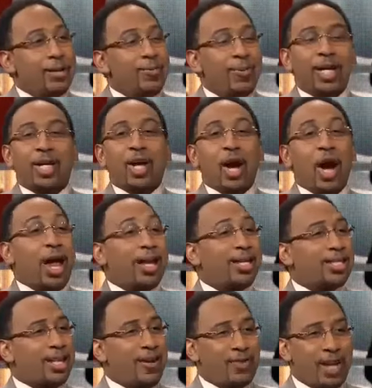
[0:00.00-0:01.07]

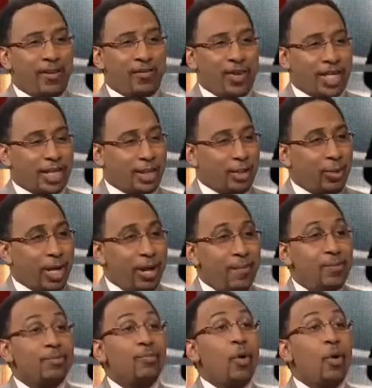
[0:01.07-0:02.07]
regardless of their victory,